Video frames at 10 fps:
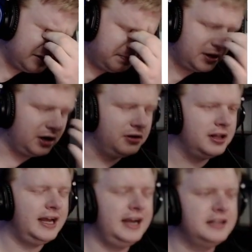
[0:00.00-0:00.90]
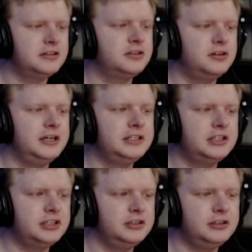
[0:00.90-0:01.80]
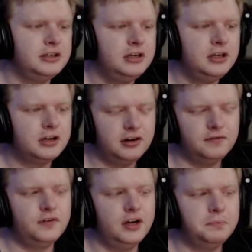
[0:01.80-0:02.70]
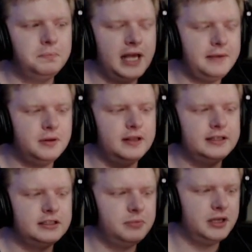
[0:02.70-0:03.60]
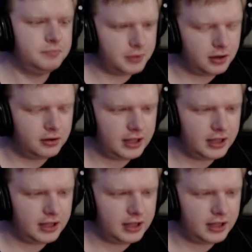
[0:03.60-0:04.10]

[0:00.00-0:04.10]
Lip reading: bowler hat tried to convert people into being bowler